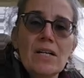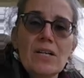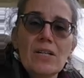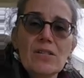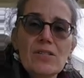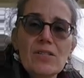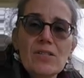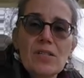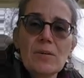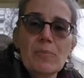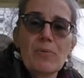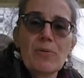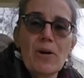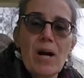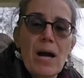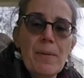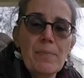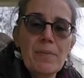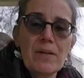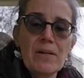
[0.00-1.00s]
you're just gonna
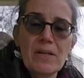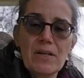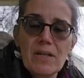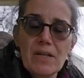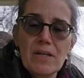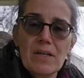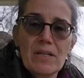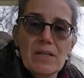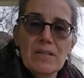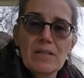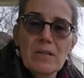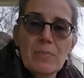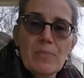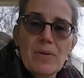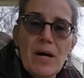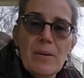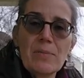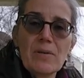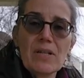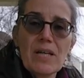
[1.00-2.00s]
prop
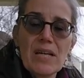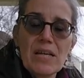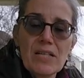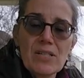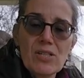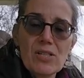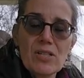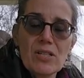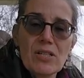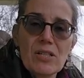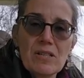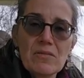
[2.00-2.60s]
your cage,